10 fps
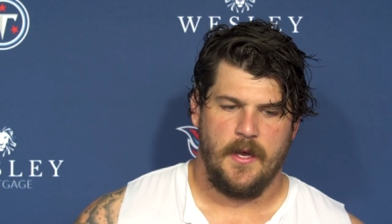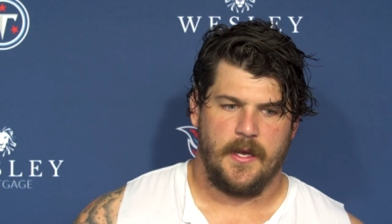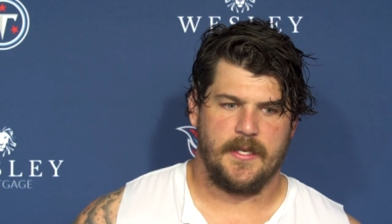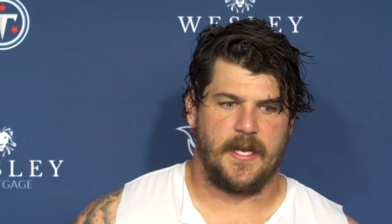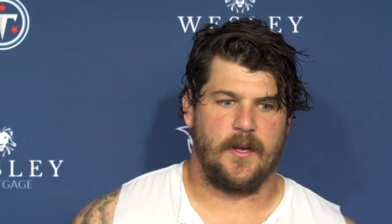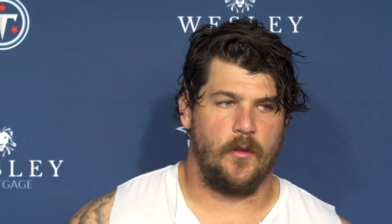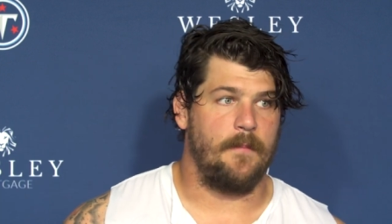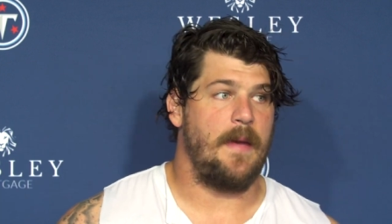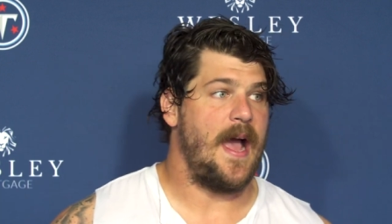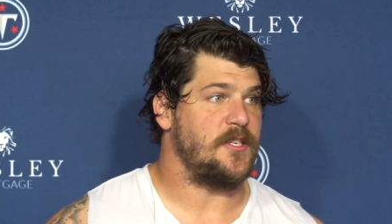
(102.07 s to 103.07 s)
because I can only
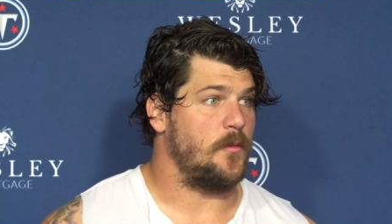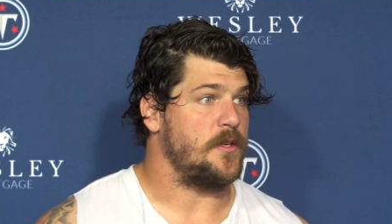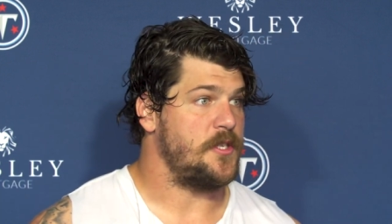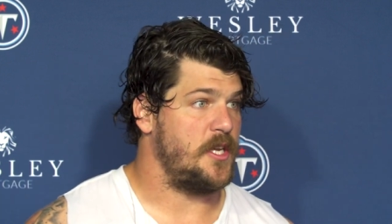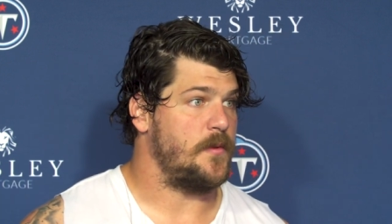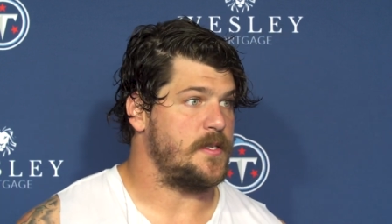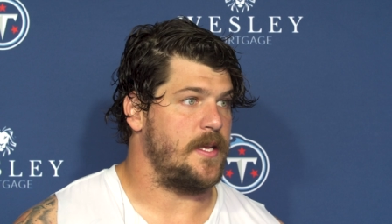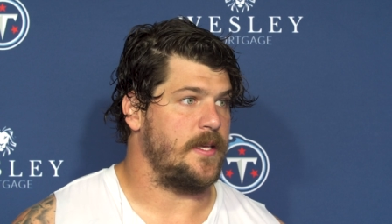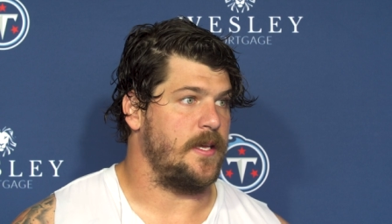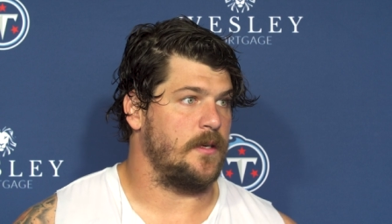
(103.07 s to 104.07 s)
imagine what she was
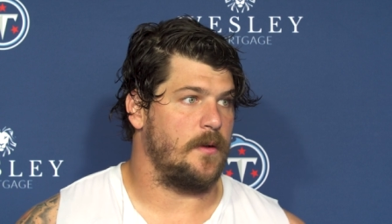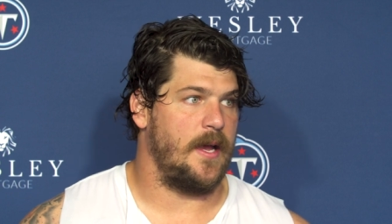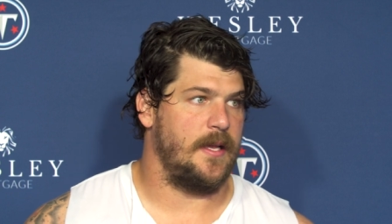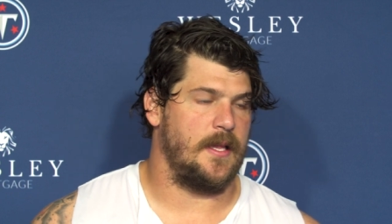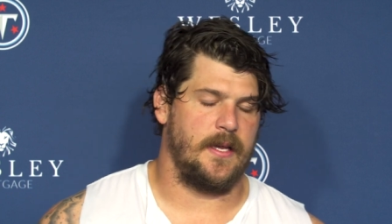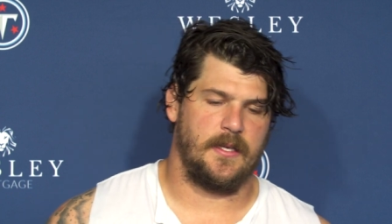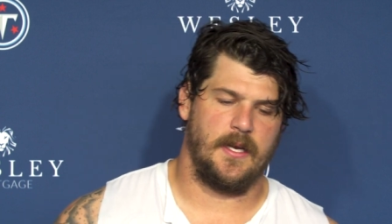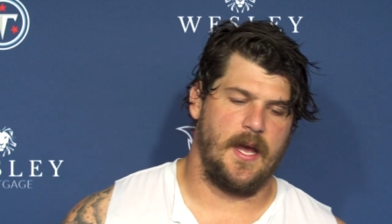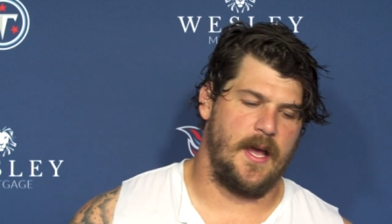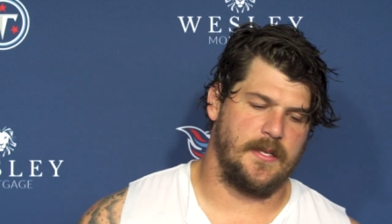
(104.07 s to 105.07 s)
thinking, right? Like,
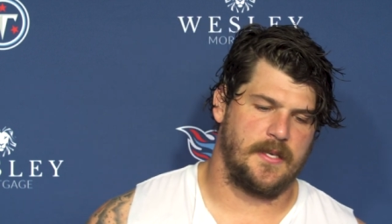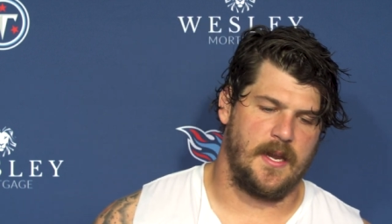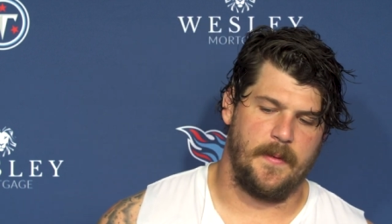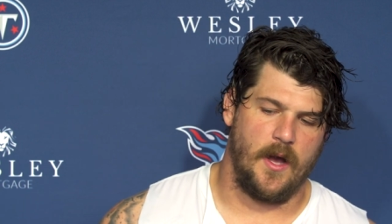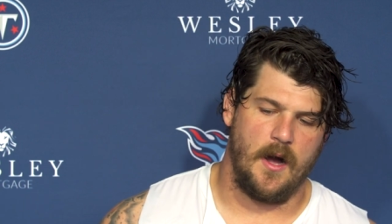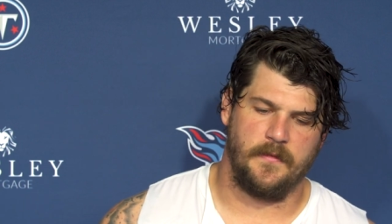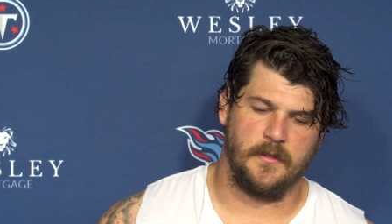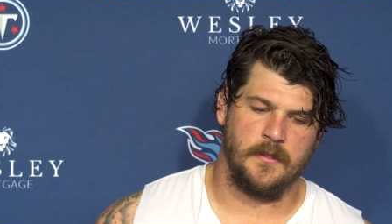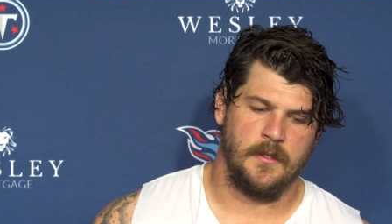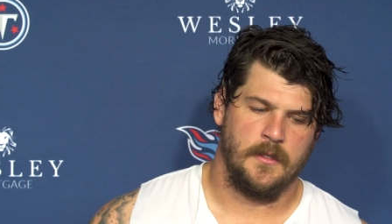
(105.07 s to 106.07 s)
that's got to be
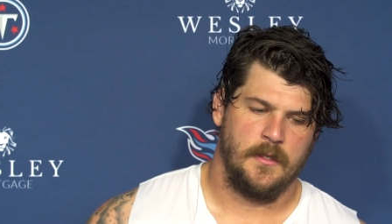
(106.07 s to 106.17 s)
awful.